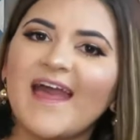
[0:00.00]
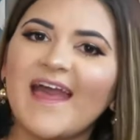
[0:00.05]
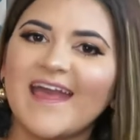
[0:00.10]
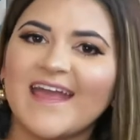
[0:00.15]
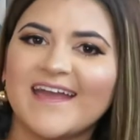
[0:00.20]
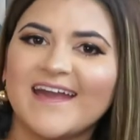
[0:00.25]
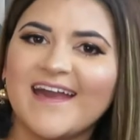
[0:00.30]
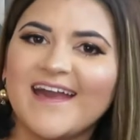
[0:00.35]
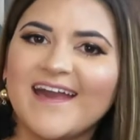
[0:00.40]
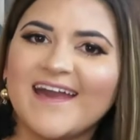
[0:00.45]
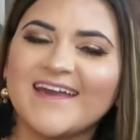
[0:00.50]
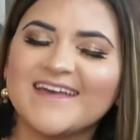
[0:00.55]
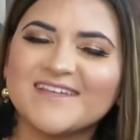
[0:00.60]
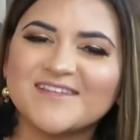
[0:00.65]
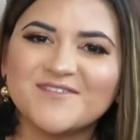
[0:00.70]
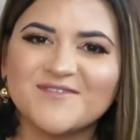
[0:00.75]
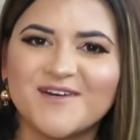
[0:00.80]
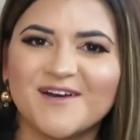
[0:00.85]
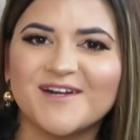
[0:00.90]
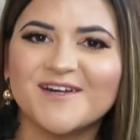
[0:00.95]
Hi
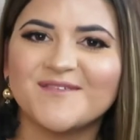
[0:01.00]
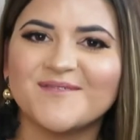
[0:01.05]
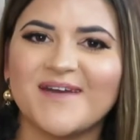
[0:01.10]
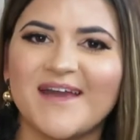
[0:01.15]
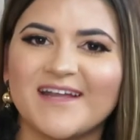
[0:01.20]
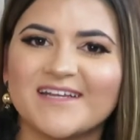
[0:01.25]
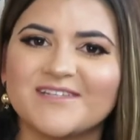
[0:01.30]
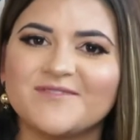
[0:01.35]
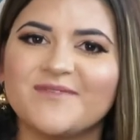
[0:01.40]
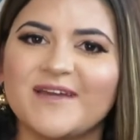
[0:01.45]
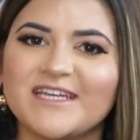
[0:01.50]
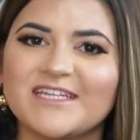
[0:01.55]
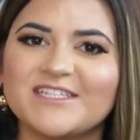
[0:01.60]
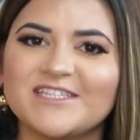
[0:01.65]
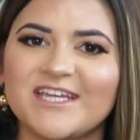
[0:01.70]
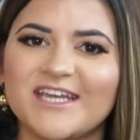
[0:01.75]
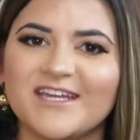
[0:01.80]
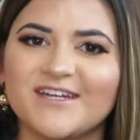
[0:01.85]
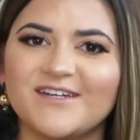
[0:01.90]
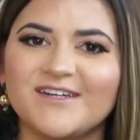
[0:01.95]
guys, welcome back to my
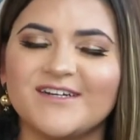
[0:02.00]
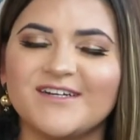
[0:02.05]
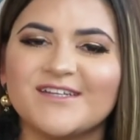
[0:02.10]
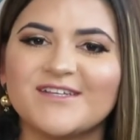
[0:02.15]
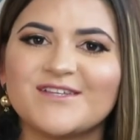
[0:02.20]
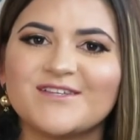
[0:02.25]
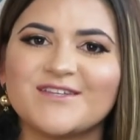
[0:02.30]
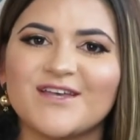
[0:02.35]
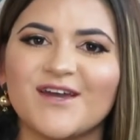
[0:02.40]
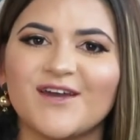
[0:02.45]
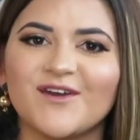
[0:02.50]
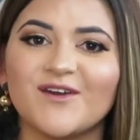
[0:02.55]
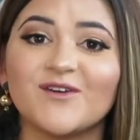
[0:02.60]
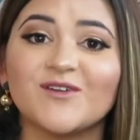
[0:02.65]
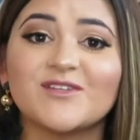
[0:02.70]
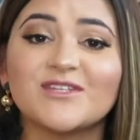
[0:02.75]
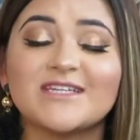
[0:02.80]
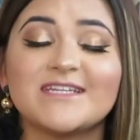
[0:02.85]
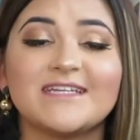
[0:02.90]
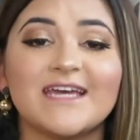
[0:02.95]
channel.
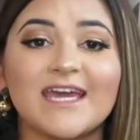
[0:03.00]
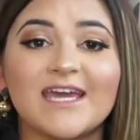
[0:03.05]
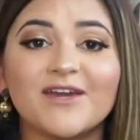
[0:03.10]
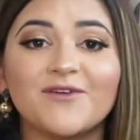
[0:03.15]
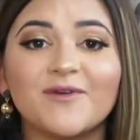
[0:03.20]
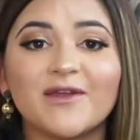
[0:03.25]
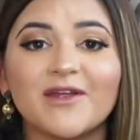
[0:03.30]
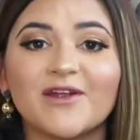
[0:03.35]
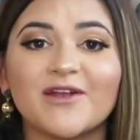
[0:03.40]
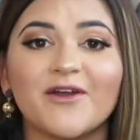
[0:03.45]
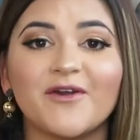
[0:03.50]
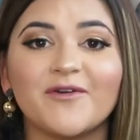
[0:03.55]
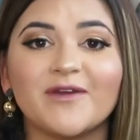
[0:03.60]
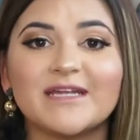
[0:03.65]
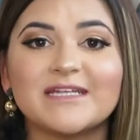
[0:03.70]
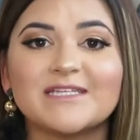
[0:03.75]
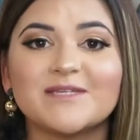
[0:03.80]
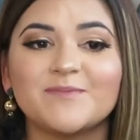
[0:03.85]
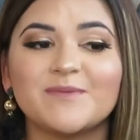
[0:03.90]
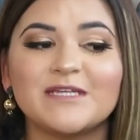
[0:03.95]
So today we are
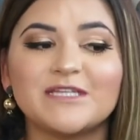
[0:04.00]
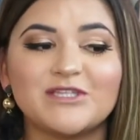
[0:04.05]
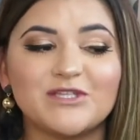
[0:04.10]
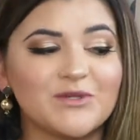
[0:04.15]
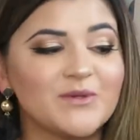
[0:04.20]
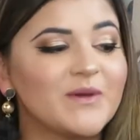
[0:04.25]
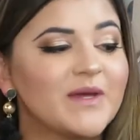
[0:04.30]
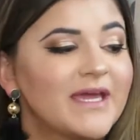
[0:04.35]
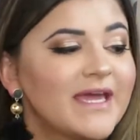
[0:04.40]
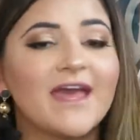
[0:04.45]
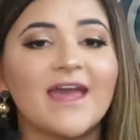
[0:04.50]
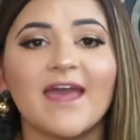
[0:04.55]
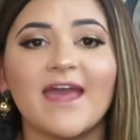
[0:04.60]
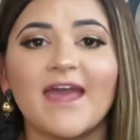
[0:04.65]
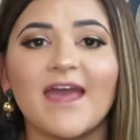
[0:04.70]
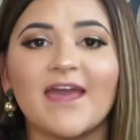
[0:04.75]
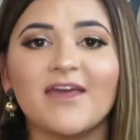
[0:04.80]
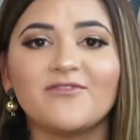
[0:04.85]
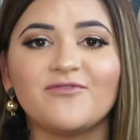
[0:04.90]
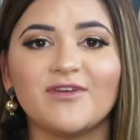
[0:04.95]
going to be doing
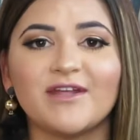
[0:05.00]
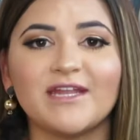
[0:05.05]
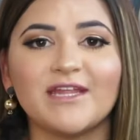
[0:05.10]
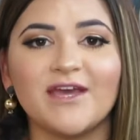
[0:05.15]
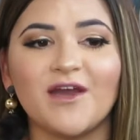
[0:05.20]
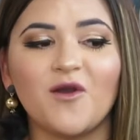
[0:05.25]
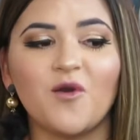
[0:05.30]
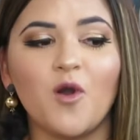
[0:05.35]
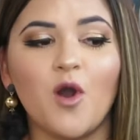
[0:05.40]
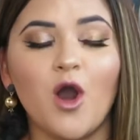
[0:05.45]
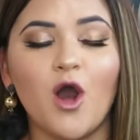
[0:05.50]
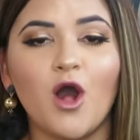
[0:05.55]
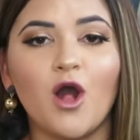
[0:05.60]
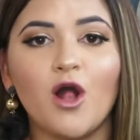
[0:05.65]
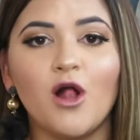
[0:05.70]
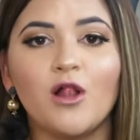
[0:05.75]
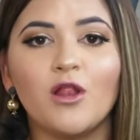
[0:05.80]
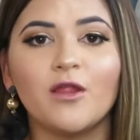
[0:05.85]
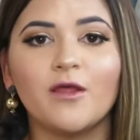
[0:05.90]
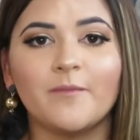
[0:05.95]
a video
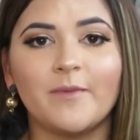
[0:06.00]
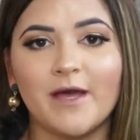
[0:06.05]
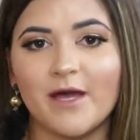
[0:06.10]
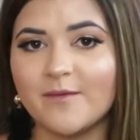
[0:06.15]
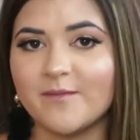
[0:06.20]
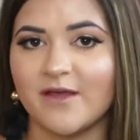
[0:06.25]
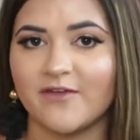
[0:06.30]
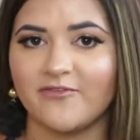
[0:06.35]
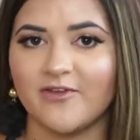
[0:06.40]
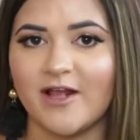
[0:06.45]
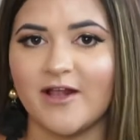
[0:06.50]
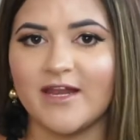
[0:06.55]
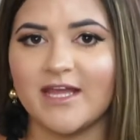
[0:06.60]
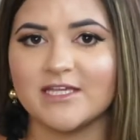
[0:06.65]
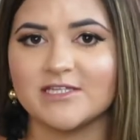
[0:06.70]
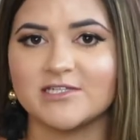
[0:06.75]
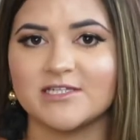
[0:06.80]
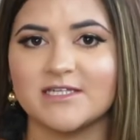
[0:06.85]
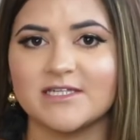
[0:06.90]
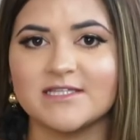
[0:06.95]
all about my
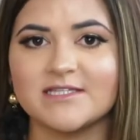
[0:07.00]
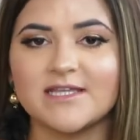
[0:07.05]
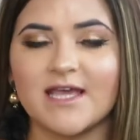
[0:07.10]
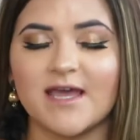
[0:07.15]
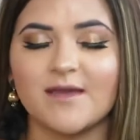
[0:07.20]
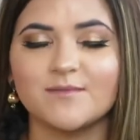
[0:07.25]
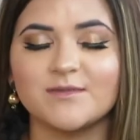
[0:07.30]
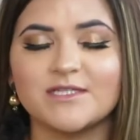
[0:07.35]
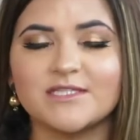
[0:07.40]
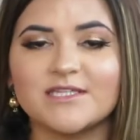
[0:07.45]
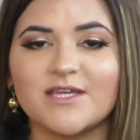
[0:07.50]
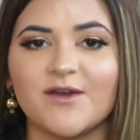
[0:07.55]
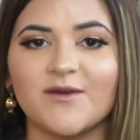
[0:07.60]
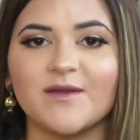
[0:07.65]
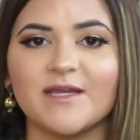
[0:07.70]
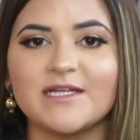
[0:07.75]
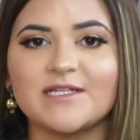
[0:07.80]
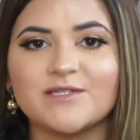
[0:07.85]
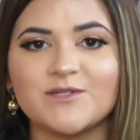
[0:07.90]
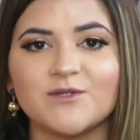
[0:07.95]
foundations. I'm just
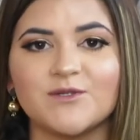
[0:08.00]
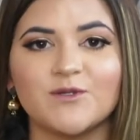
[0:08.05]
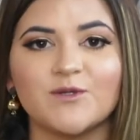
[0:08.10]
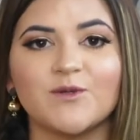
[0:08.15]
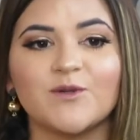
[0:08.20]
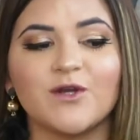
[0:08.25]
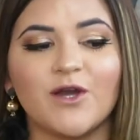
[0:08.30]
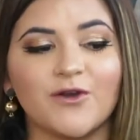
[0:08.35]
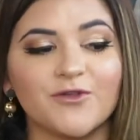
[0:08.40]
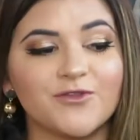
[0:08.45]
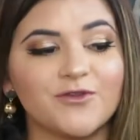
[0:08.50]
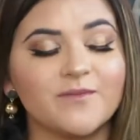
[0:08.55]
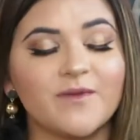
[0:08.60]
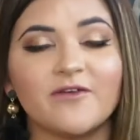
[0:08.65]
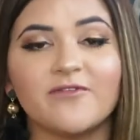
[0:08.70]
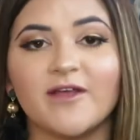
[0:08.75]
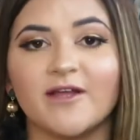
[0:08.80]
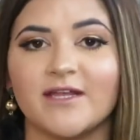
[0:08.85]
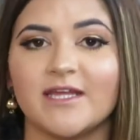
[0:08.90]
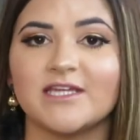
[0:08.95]
going to go through
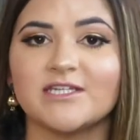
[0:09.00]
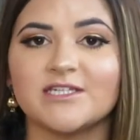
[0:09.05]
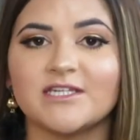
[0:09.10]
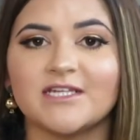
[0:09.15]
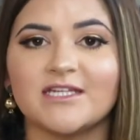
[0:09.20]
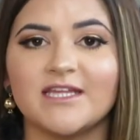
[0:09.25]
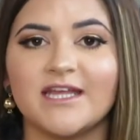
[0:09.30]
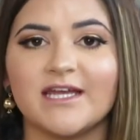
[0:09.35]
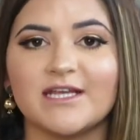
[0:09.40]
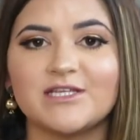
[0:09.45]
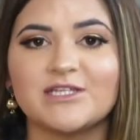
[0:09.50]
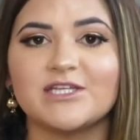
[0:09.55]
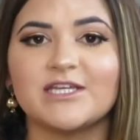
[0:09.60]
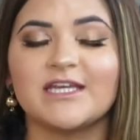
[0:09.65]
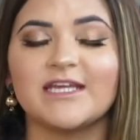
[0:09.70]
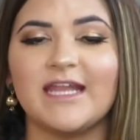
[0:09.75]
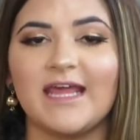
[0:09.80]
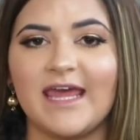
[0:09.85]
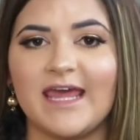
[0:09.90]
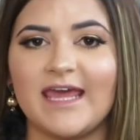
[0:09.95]
my foundation collection,
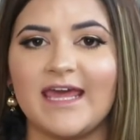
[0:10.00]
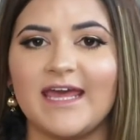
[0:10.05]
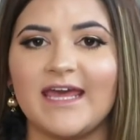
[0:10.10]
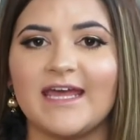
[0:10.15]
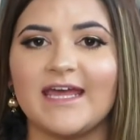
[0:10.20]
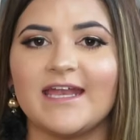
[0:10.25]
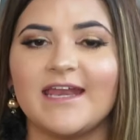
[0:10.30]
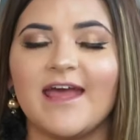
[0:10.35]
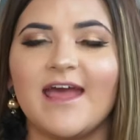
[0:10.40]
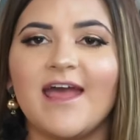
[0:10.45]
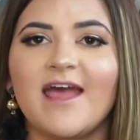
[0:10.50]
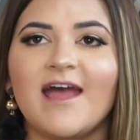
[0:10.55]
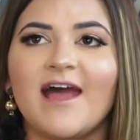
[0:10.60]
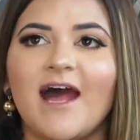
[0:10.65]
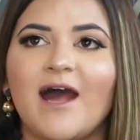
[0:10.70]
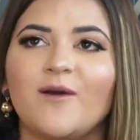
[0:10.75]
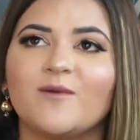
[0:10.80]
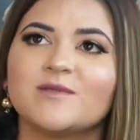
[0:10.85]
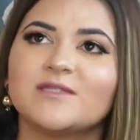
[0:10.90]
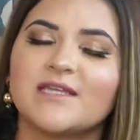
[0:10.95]
and
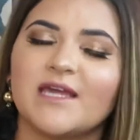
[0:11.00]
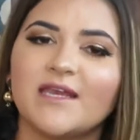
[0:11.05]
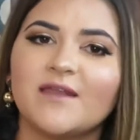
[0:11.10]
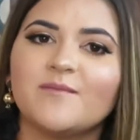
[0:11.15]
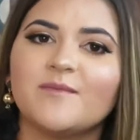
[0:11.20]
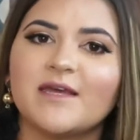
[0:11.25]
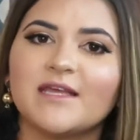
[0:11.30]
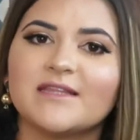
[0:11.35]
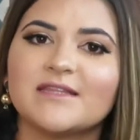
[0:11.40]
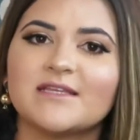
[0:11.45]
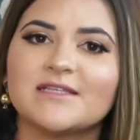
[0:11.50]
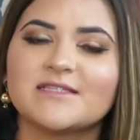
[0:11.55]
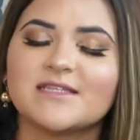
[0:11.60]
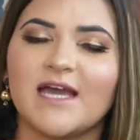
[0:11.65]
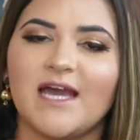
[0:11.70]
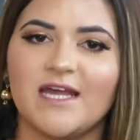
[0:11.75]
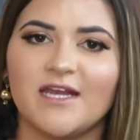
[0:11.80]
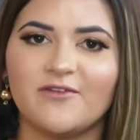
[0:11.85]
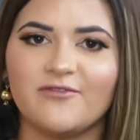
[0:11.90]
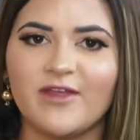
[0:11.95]
I was going to make this
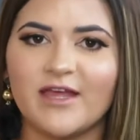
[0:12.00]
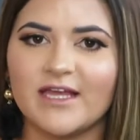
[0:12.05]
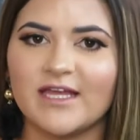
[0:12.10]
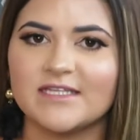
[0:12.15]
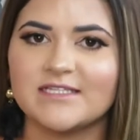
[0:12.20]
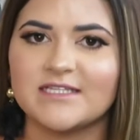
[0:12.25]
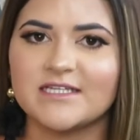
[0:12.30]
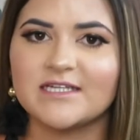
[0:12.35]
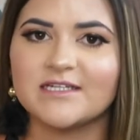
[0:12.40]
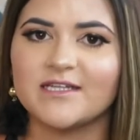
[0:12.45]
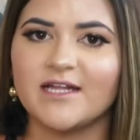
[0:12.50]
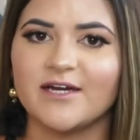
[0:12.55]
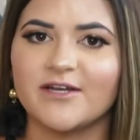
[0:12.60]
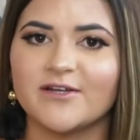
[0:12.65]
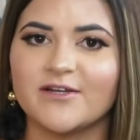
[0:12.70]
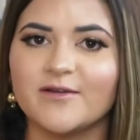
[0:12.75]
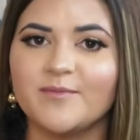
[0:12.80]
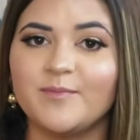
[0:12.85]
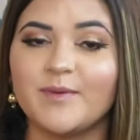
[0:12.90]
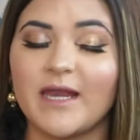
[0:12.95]
kind of like a
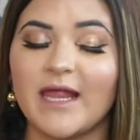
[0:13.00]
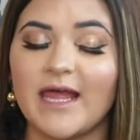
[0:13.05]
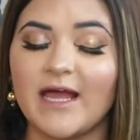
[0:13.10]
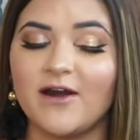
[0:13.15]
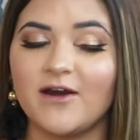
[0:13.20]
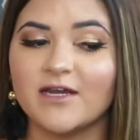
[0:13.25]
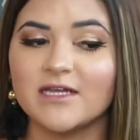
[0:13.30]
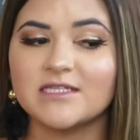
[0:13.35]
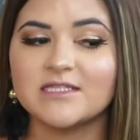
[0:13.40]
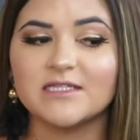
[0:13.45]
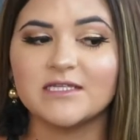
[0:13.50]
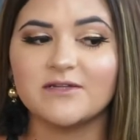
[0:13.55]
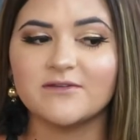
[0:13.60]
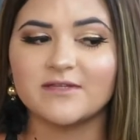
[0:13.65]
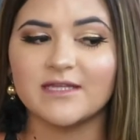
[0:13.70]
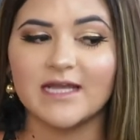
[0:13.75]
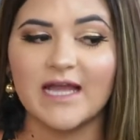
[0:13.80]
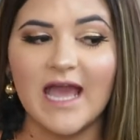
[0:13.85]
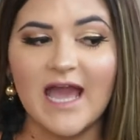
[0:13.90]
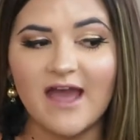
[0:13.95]
declutter, but I honestly
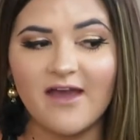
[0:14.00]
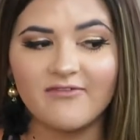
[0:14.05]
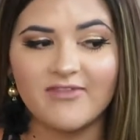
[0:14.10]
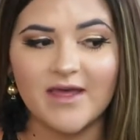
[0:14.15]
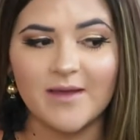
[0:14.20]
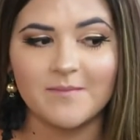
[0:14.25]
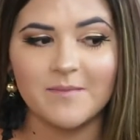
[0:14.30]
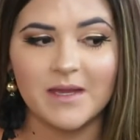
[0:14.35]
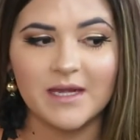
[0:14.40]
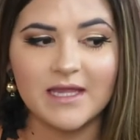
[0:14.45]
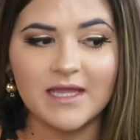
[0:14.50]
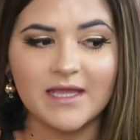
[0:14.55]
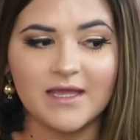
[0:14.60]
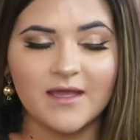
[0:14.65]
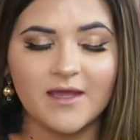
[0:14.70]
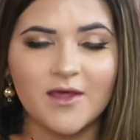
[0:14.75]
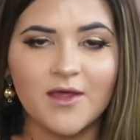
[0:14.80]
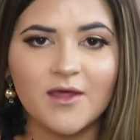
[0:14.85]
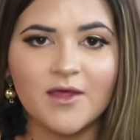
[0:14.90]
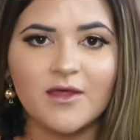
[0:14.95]
don't think I have that many.